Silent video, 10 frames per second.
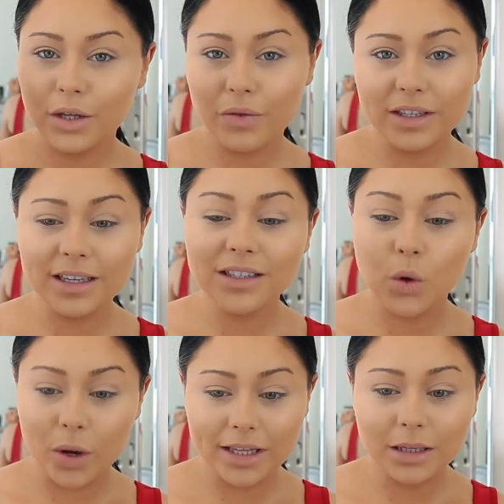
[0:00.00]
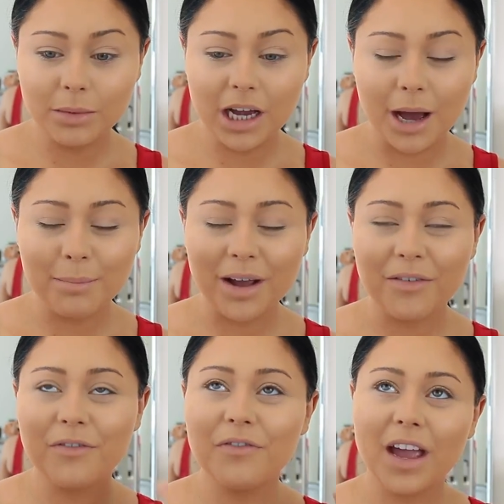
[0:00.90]
So this has quickly become
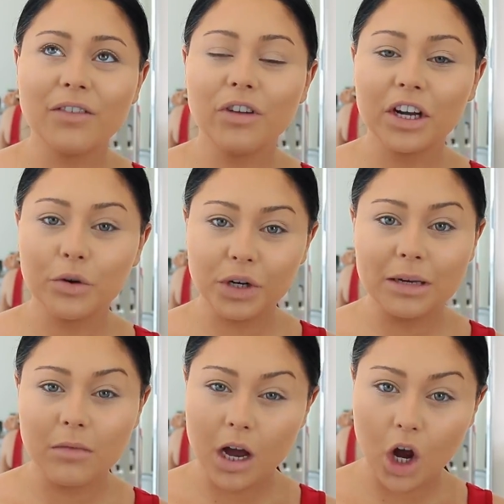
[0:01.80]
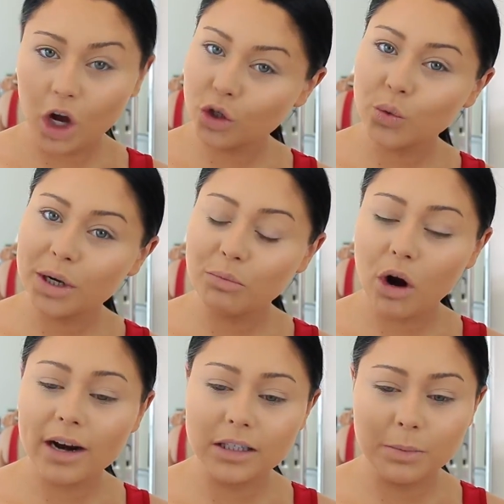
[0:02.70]
my favorite cream contouring
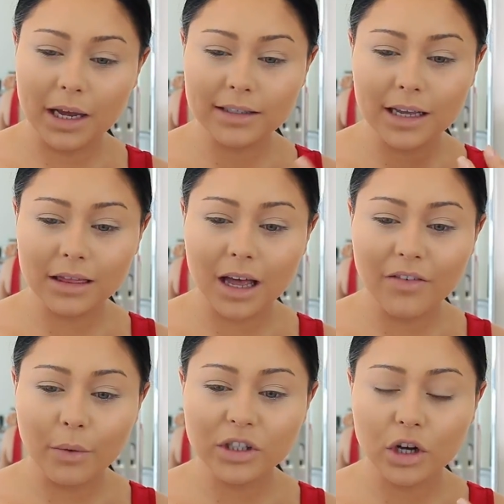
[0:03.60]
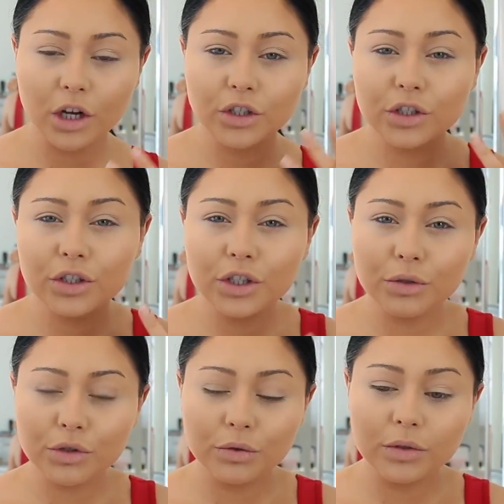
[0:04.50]
product because I love how it's not
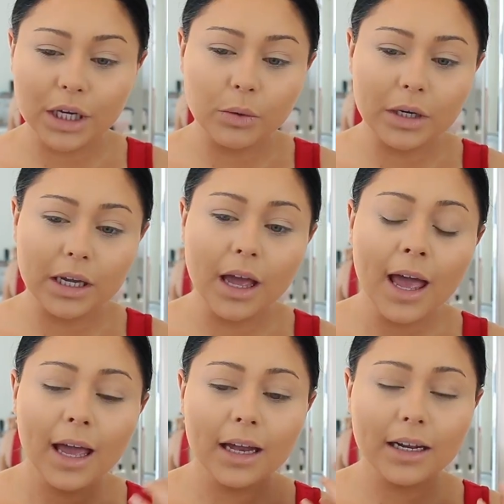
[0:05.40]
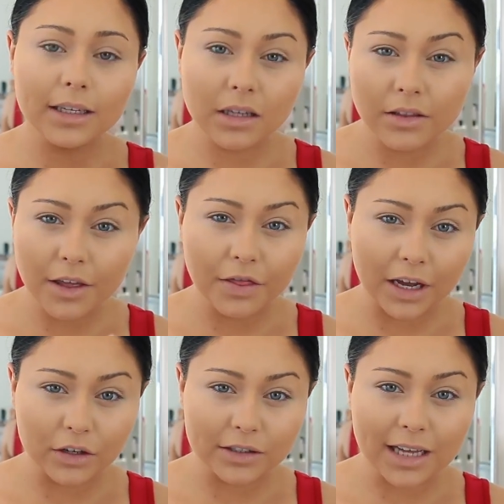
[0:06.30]
too, too liquidy. It is on the
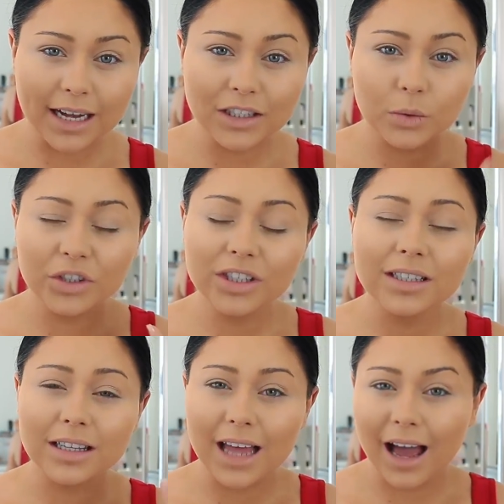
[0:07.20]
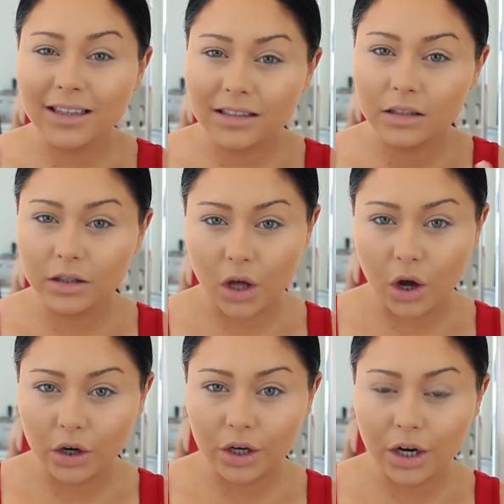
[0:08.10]
thicker side, so it just lasts
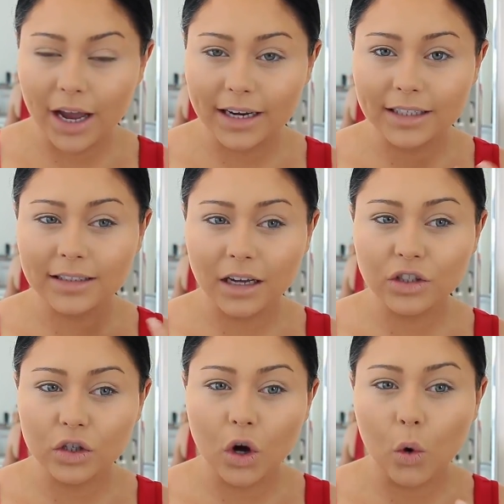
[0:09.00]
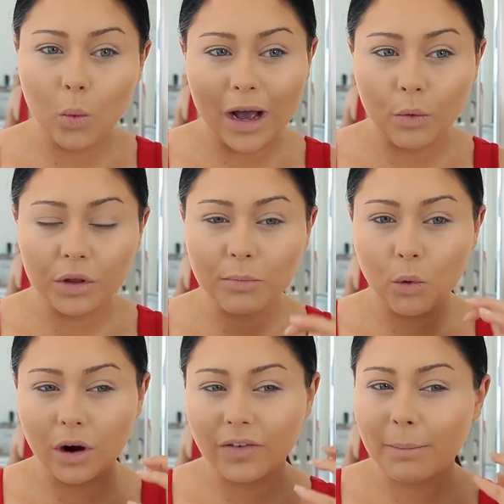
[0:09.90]
longer and it does go well with
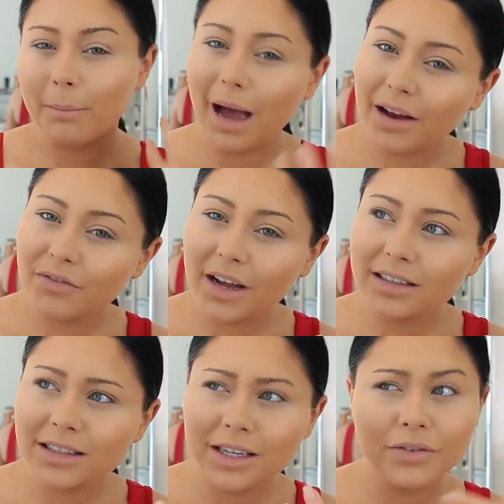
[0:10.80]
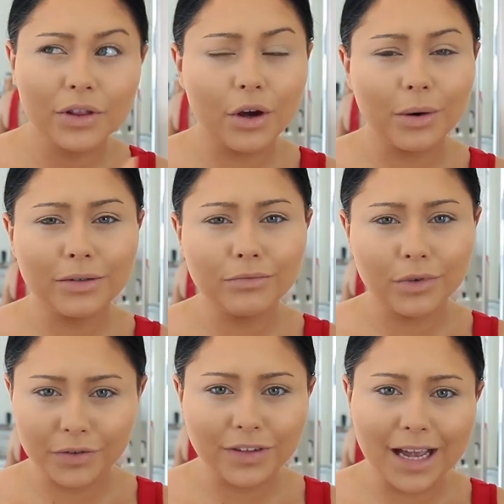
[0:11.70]
more of a matte face, even though it
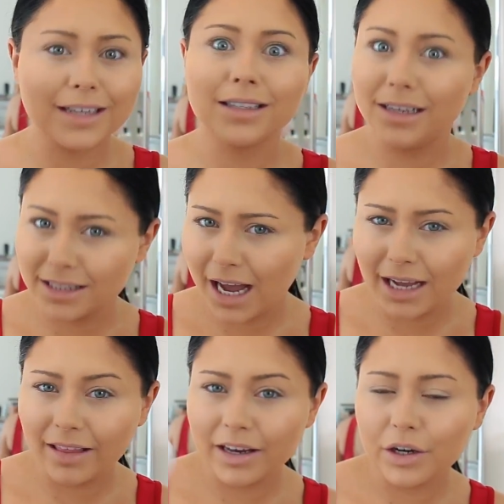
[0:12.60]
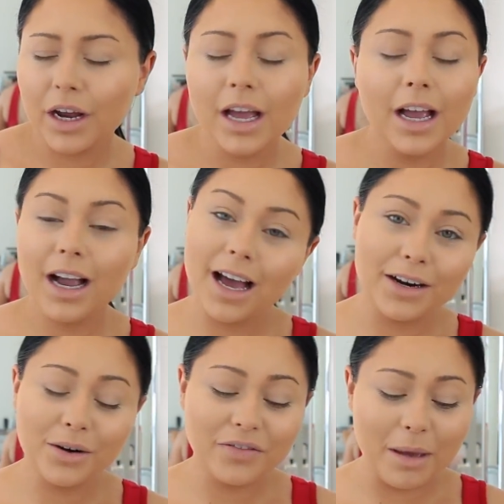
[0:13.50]
reflects and it's a highlighter. I
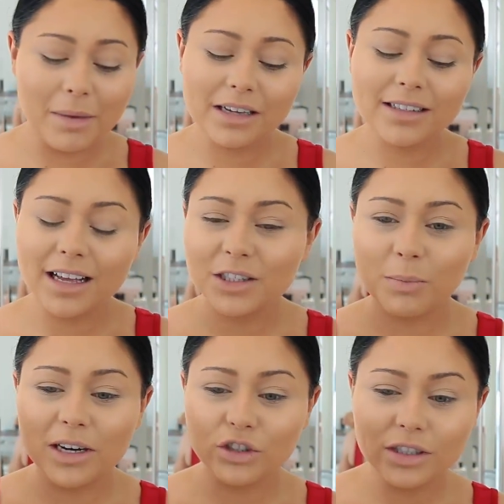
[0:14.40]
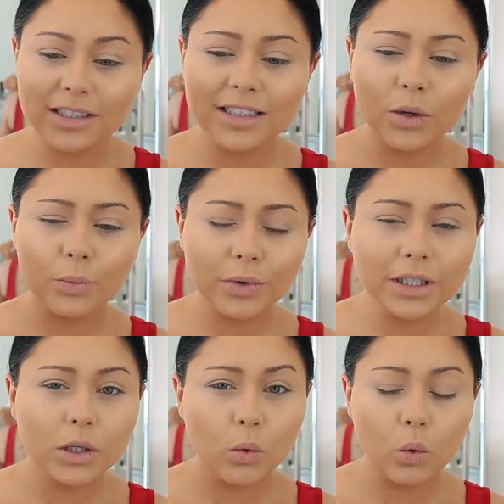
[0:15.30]
don't know if that makes sense, but it's just, it's a
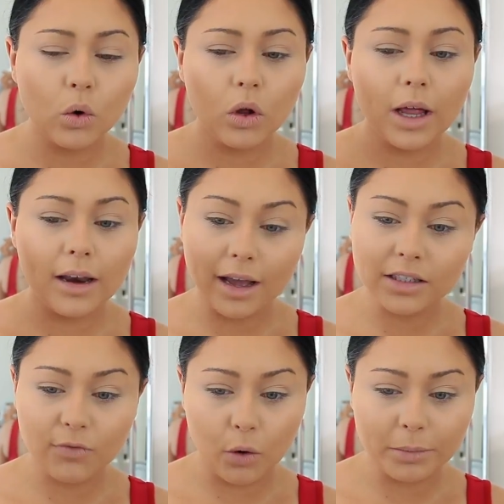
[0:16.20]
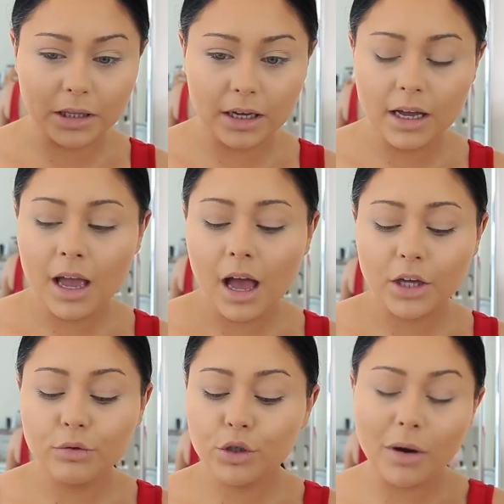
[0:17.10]
really cool, nice formula.
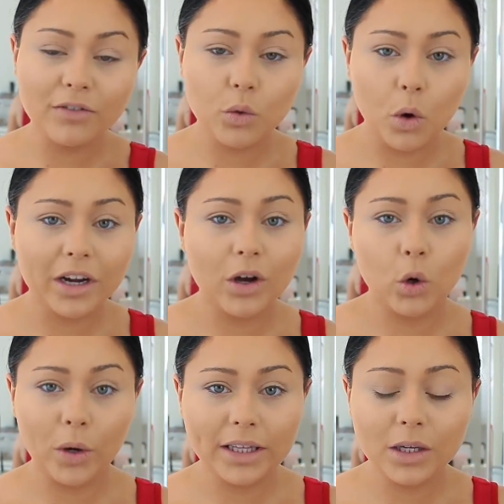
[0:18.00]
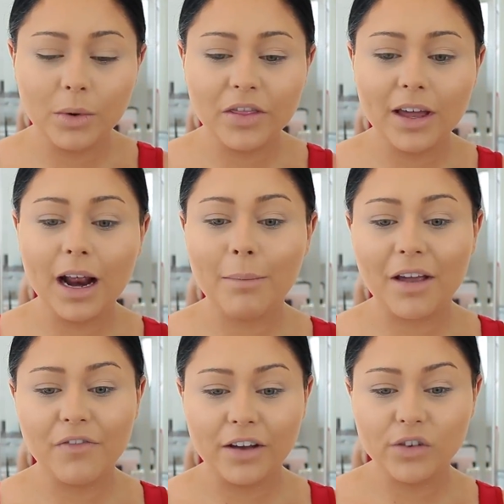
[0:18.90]
You do have to work quickly with it, and
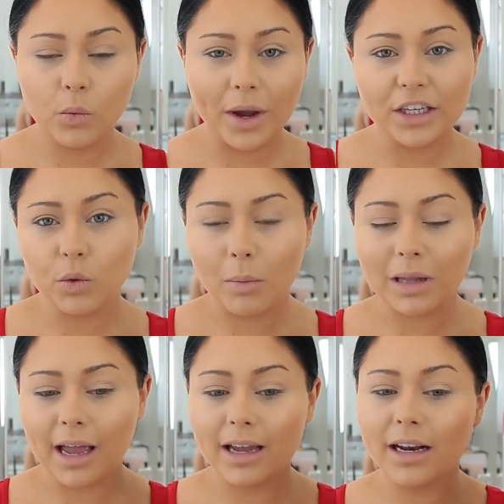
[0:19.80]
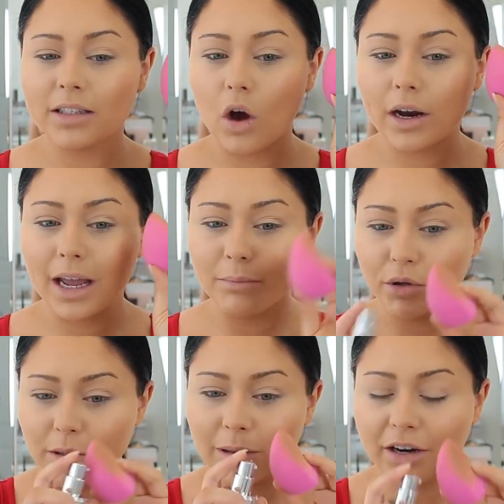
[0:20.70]
my favorite way to apply it is on a
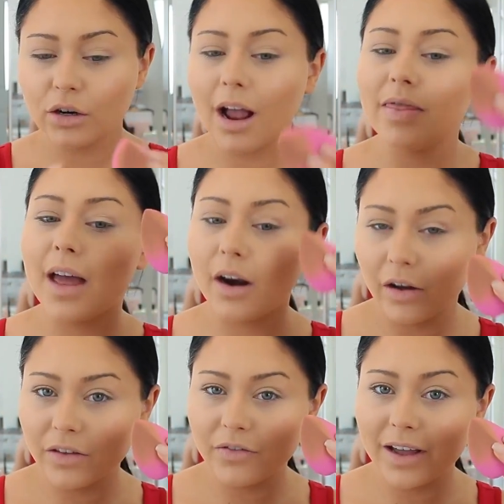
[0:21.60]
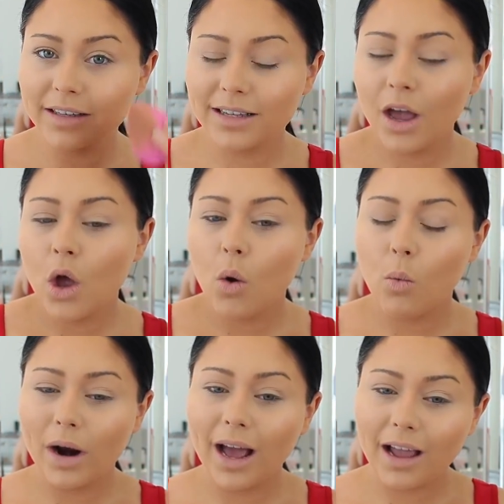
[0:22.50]
beauty blender and then on the face.
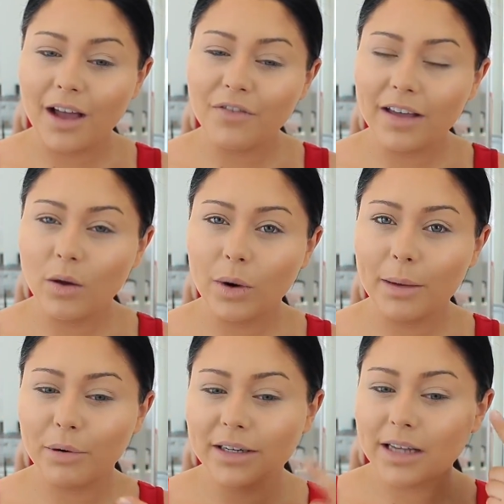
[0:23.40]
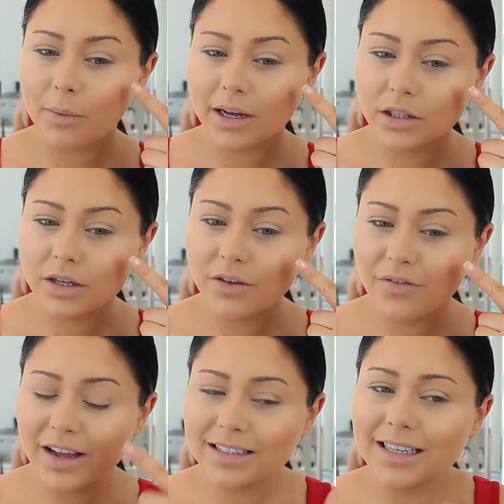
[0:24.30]
When I, I find that when I put it directly on the
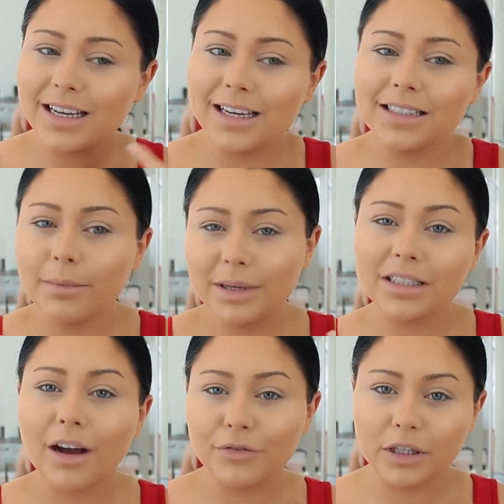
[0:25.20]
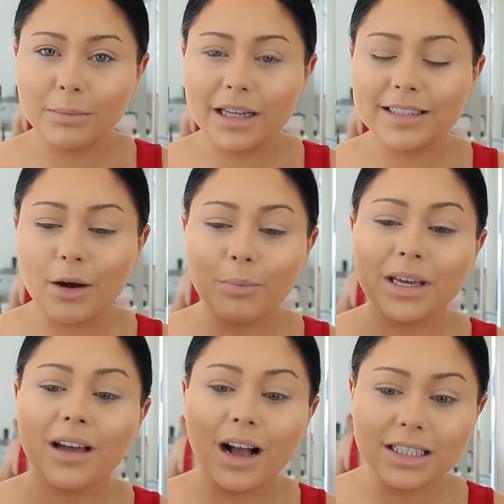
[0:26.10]
face, it is a bit tougher to blend out
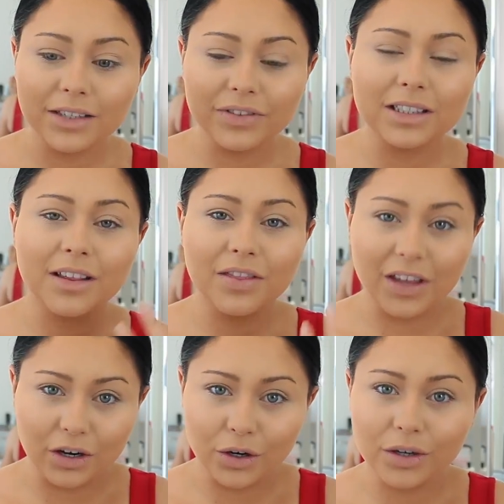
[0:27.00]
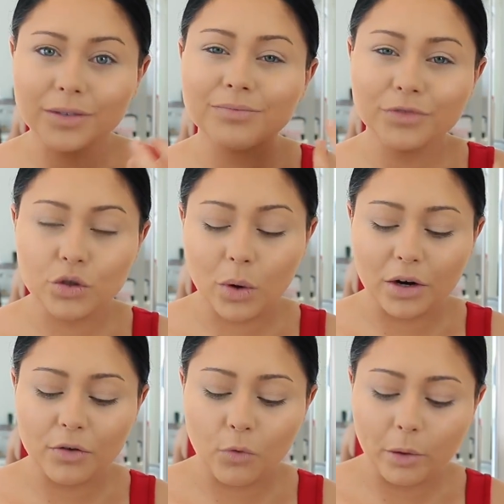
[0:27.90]
because if it's a thicker
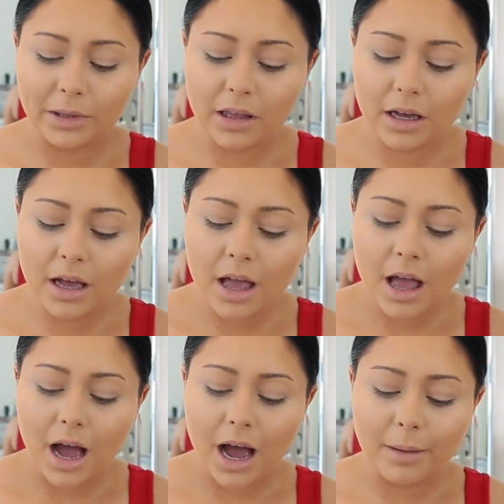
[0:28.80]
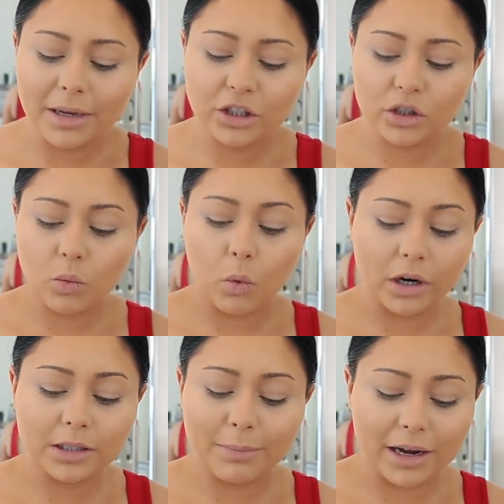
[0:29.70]
drier formula. Um, it just
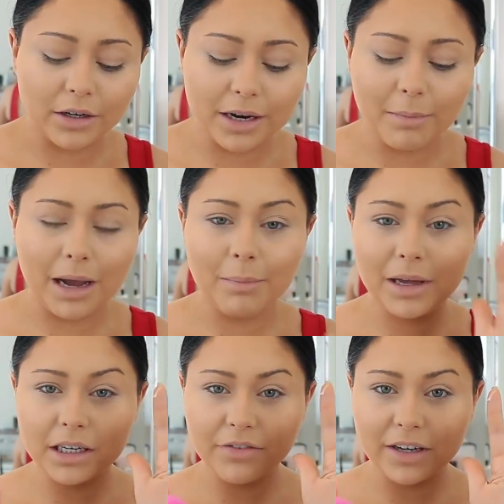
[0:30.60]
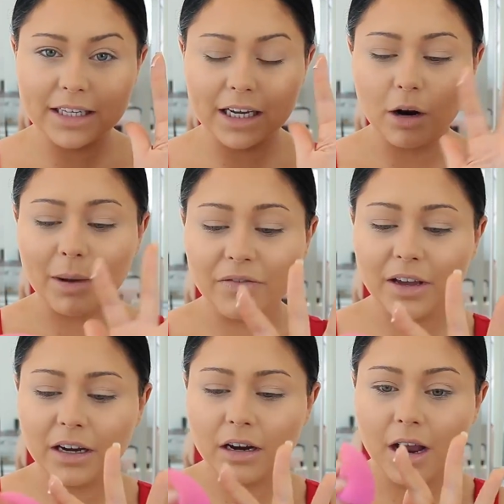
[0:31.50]
works better in my opinion if I take it
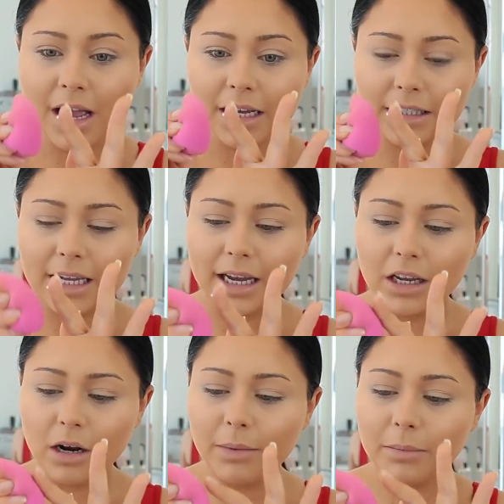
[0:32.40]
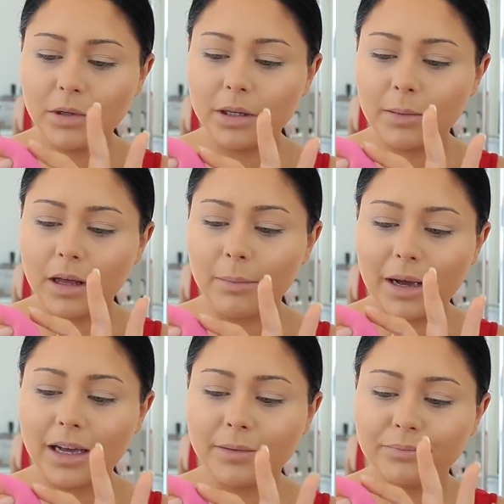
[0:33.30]
finger, take it on my beauty,
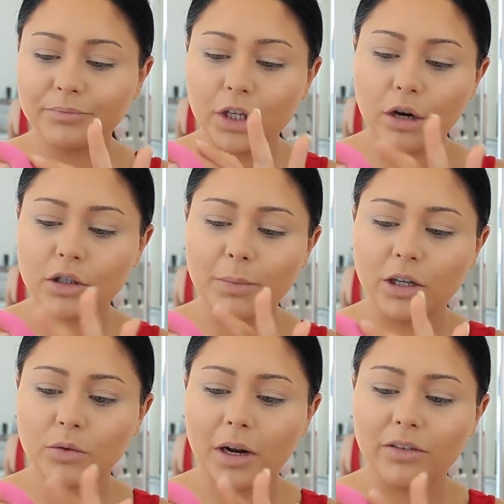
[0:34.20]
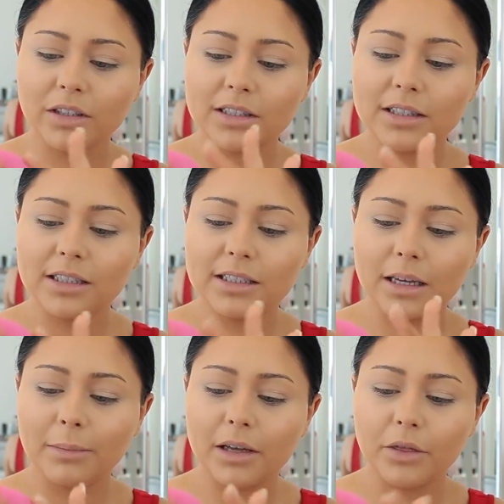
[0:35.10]
my, you know, sponge, whatever. This is the
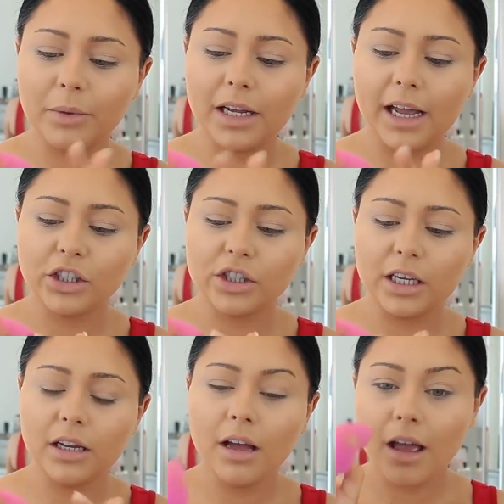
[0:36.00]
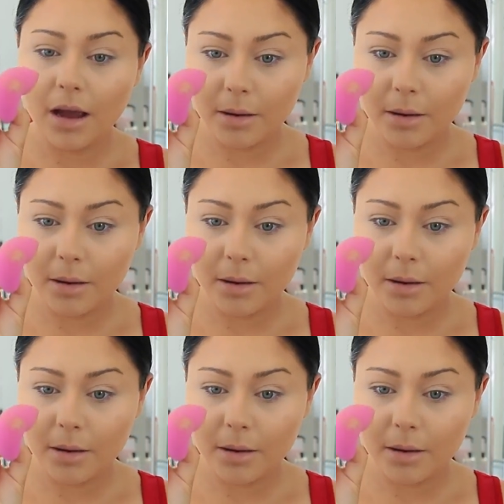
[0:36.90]
Sigma 3D HD.